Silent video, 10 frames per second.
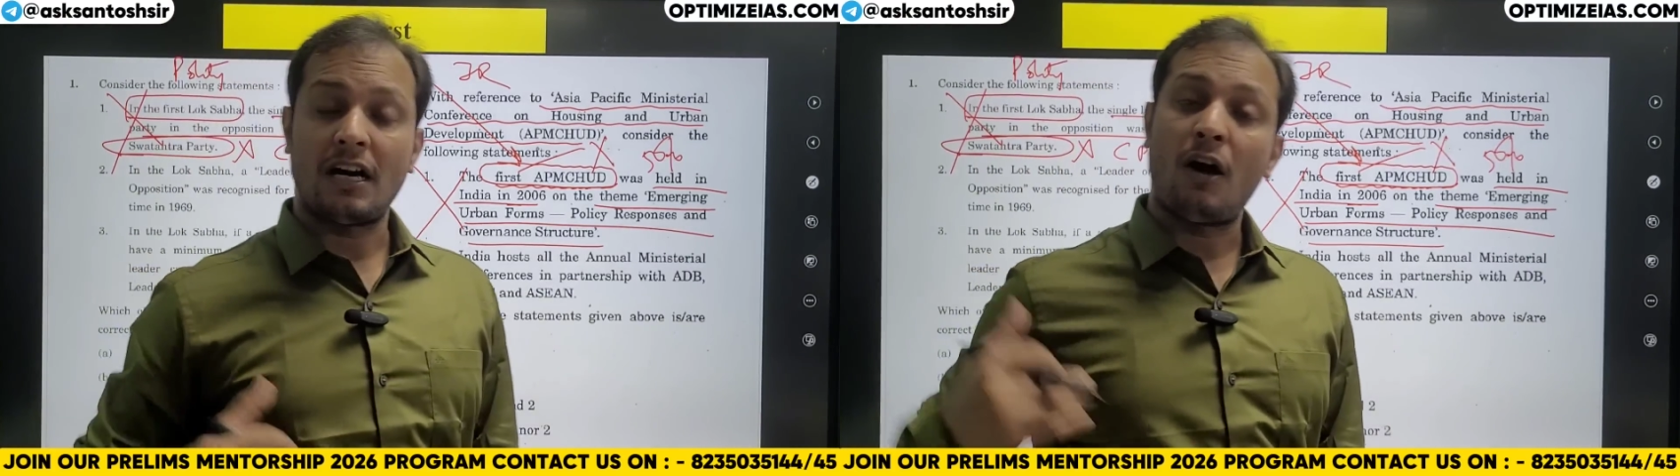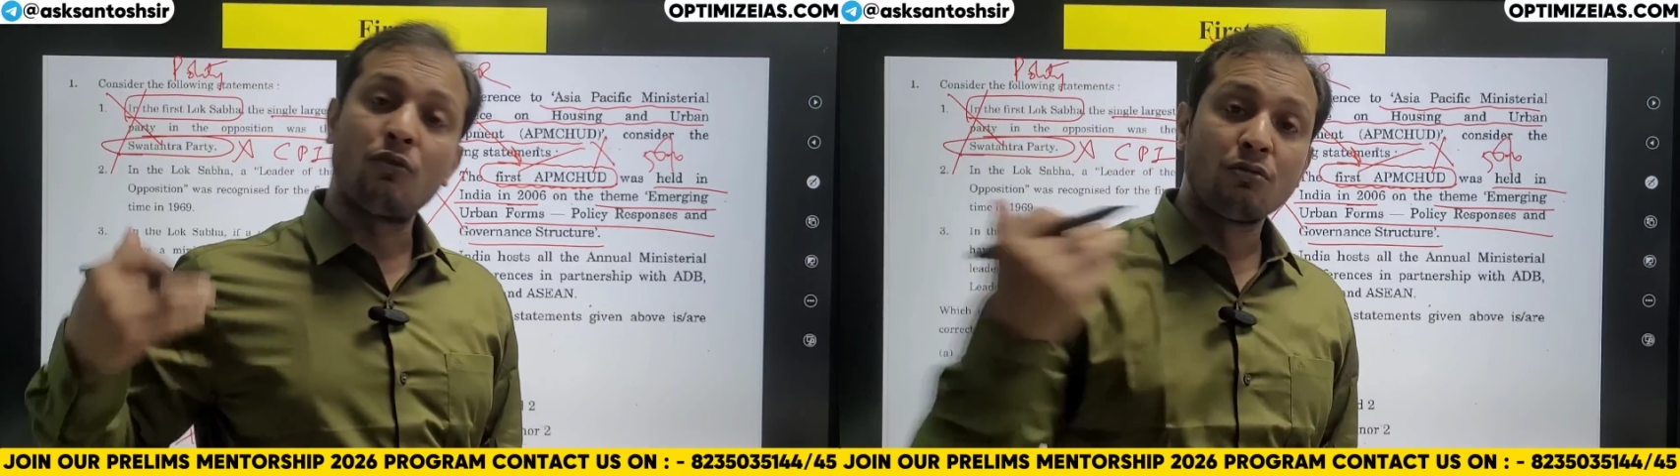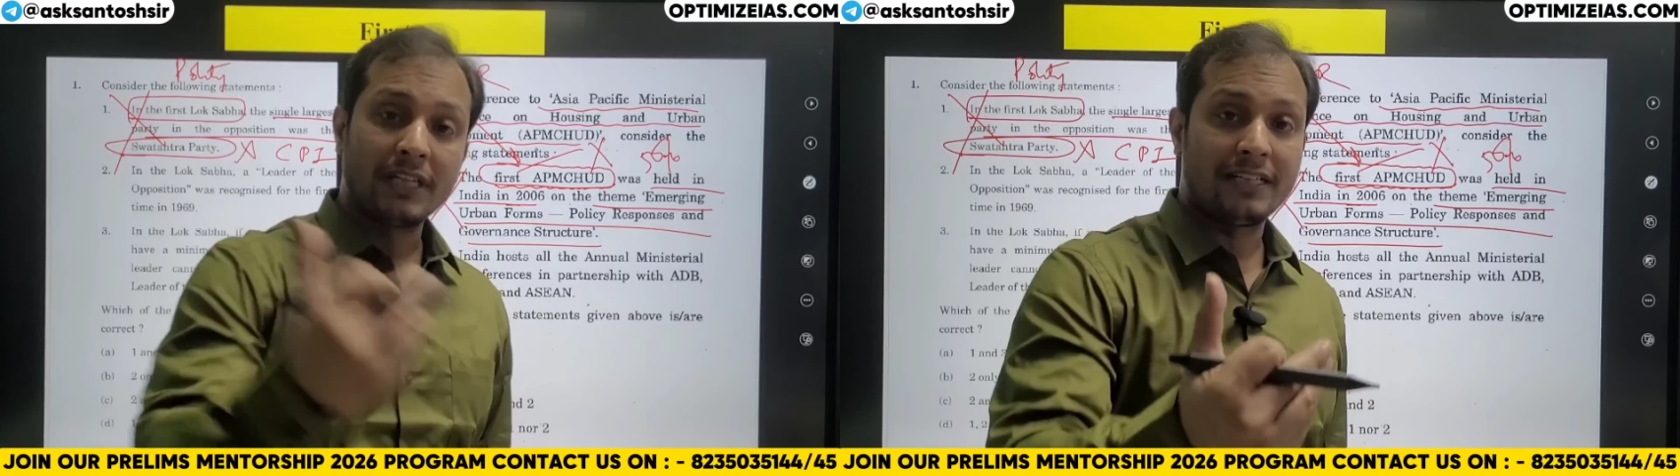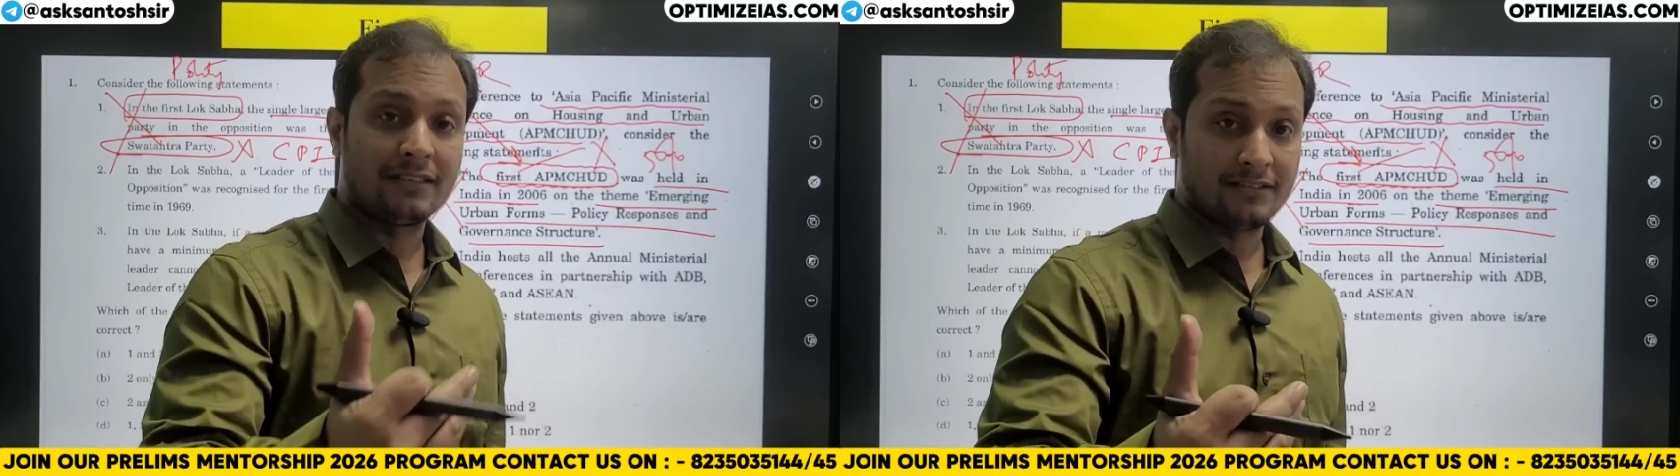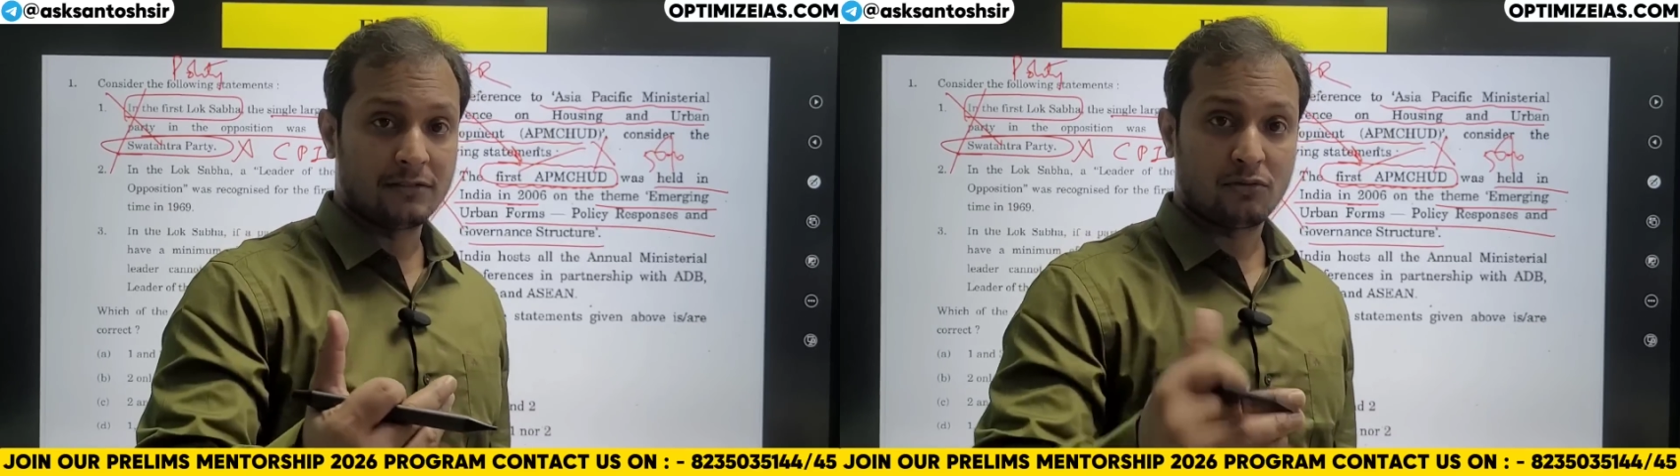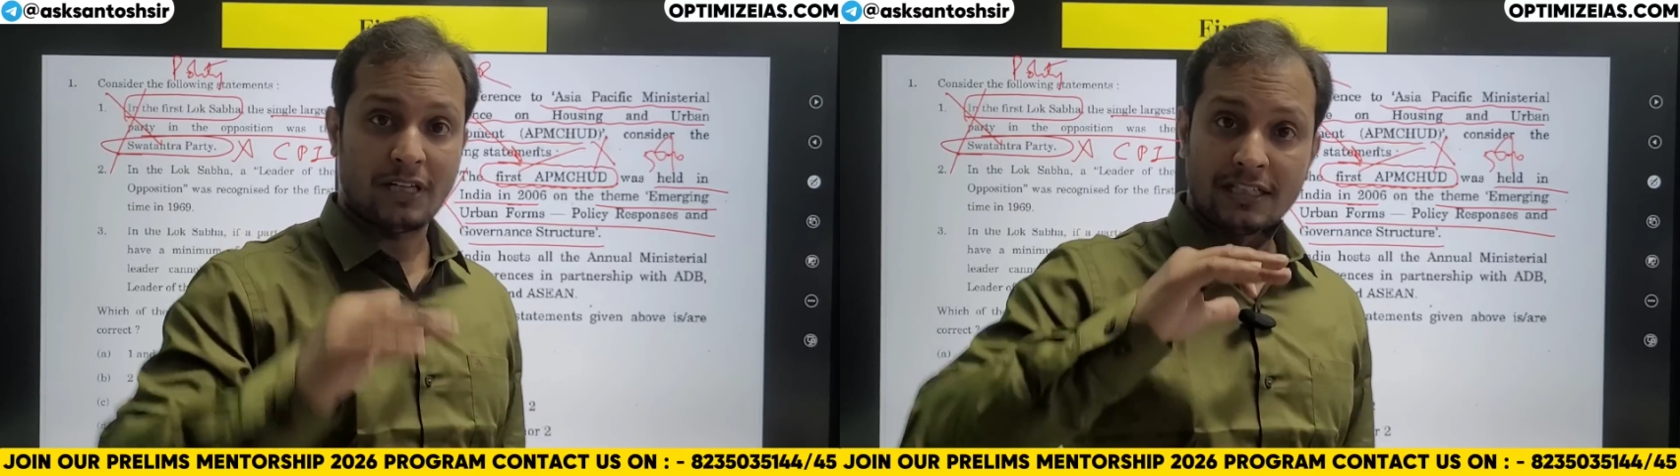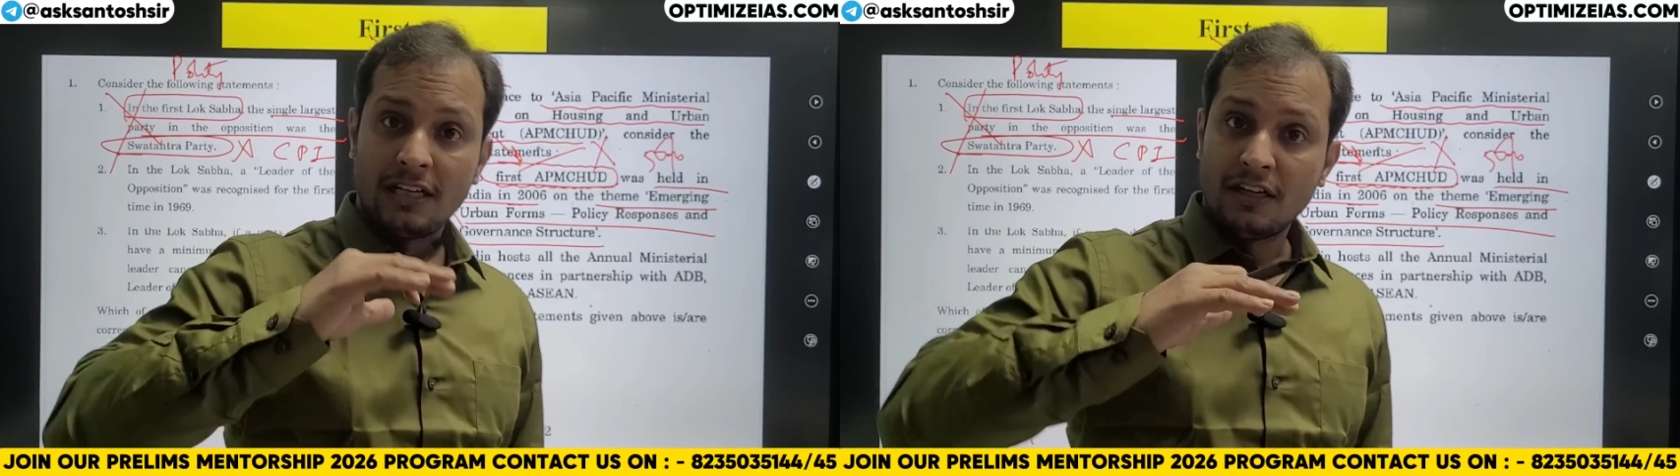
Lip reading: how to take a risk, so that